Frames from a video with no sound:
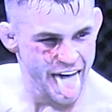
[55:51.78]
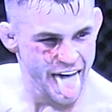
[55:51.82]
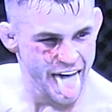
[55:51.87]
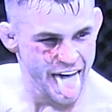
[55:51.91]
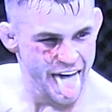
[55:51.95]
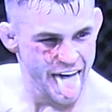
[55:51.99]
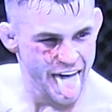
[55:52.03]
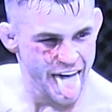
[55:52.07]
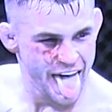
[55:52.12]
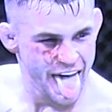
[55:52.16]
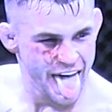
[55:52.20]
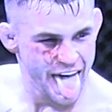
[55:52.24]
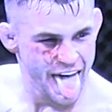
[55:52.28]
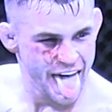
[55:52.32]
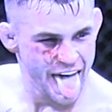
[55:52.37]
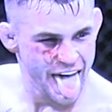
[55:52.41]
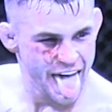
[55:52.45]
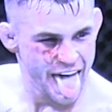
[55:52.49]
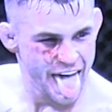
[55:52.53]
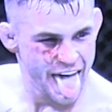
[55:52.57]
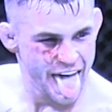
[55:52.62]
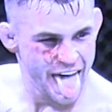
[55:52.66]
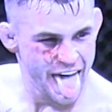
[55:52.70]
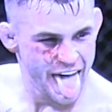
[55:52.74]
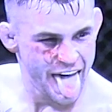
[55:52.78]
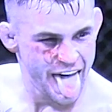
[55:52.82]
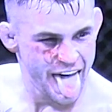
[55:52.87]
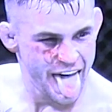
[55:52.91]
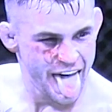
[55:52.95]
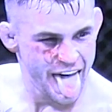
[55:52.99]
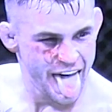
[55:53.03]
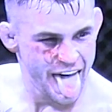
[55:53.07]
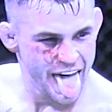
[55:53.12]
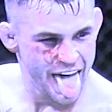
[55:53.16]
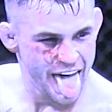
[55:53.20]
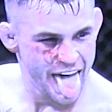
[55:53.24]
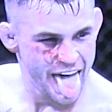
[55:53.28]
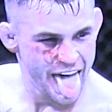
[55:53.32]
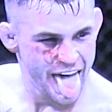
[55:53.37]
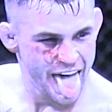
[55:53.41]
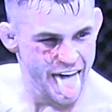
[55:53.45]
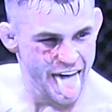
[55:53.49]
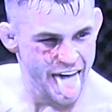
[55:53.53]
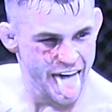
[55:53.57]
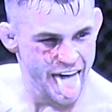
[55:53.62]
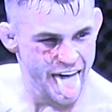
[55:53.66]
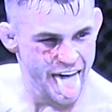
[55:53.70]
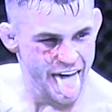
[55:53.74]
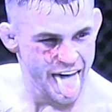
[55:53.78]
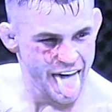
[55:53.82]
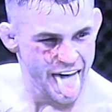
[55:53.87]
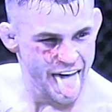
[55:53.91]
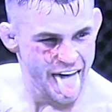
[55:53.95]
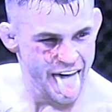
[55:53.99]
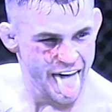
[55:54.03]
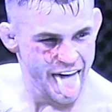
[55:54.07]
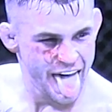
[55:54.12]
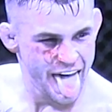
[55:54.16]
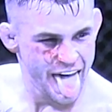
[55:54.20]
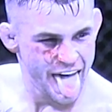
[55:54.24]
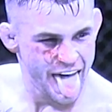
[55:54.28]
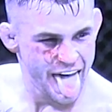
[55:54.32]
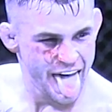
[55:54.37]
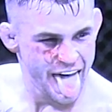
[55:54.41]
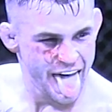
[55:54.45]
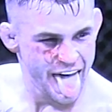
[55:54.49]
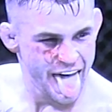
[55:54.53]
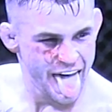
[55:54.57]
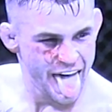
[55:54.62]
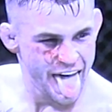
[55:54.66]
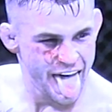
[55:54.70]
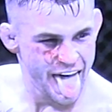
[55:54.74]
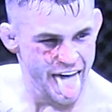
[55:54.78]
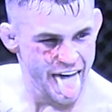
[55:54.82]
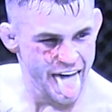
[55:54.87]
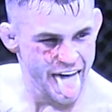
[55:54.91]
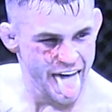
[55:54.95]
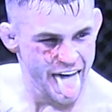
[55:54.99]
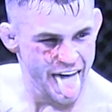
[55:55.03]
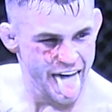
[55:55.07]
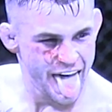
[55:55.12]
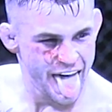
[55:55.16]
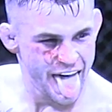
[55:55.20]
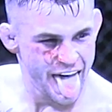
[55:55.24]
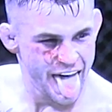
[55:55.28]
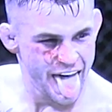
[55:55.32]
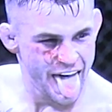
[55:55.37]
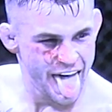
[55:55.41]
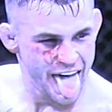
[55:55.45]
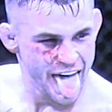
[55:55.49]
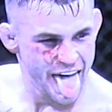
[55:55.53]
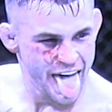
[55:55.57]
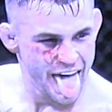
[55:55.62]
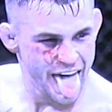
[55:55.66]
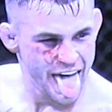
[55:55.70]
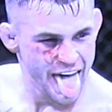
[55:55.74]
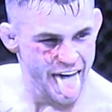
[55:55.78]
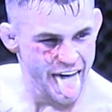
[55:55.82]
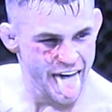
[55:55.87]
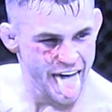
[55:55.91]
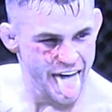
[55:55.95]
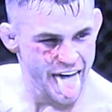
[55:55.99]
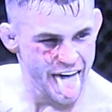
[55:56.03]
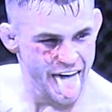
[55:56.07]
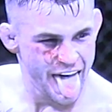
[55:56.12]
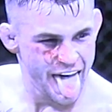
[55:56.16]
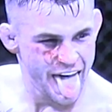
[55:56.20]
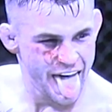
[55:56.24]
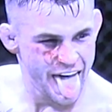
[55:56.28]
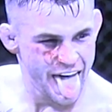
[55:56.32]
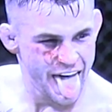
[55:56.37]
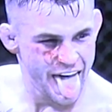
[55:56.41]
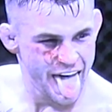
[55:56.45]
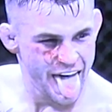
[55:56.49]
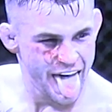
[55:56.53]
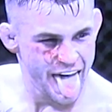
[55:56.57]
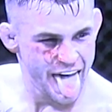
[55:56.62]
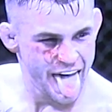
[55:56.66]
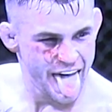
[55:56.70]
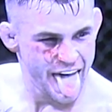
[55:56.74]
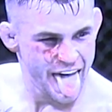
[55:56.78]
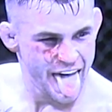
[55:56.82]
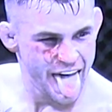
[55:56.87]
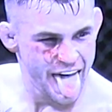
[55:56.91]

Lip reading: (silent)